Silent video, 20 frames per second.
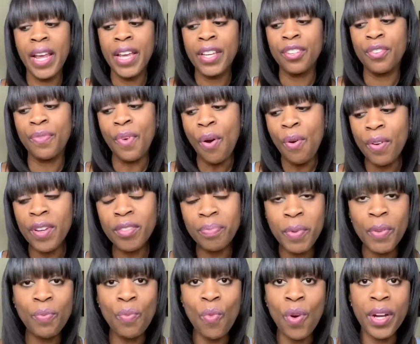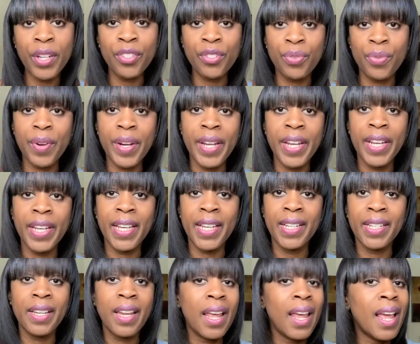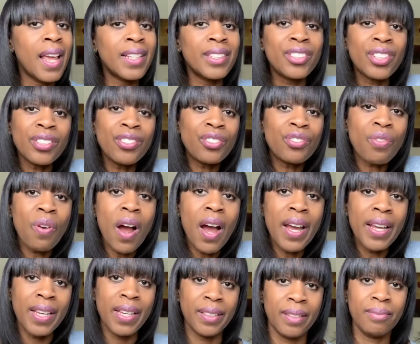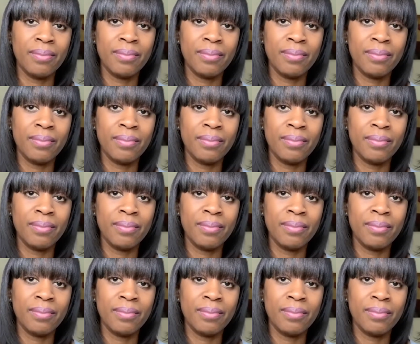you've always been wondering, and just try it.